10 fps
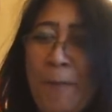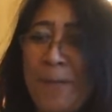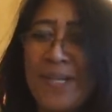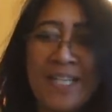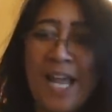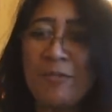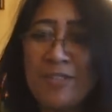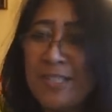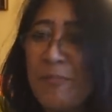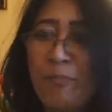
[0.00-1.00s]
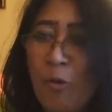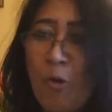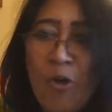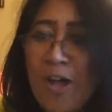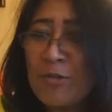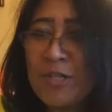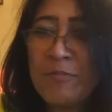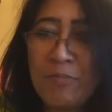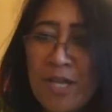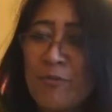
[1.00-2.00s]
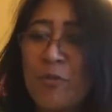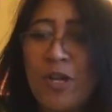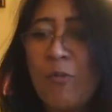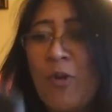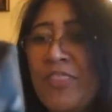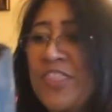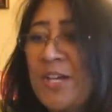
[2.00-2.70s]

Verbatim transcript: okay. But I want to go out and buy for a one